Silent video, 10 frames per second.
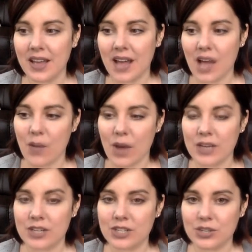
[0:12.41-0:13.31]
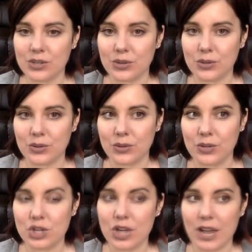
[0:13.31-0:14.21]
I wanted to
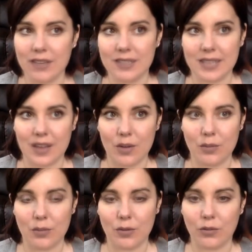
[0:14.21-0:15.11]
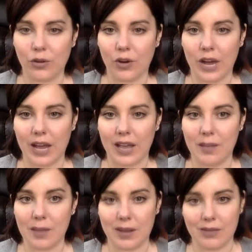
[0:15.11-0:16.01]
try these out before I
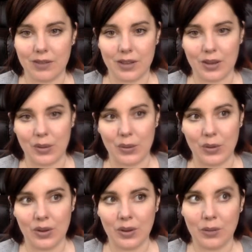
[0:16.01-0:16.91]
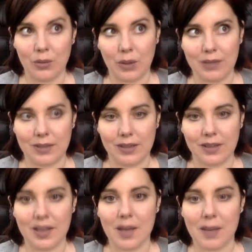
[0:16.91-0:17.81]
made a video raving
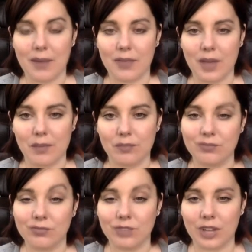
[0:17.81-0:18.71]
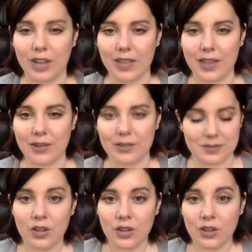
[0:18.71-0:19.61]
about them. You know how that goes.
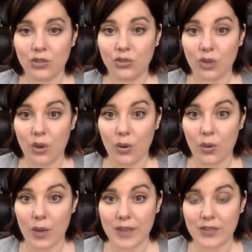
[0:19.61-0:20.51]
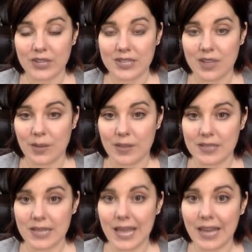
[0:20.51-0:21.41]
So, as you can tell by the
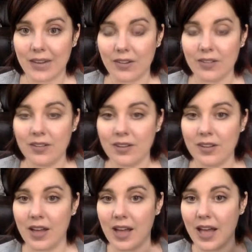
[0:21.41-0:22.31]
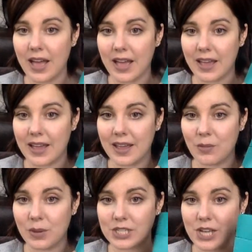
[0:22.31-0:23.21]
title, I
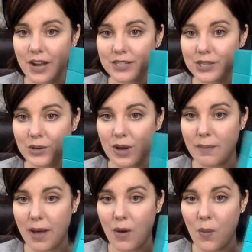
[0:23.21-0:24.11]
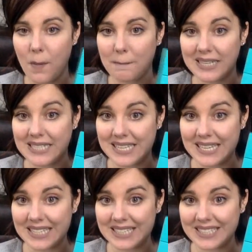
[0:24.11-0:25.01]
want to talk to you about my
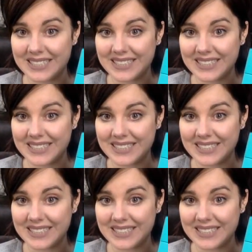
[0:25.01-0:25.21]
Tieks.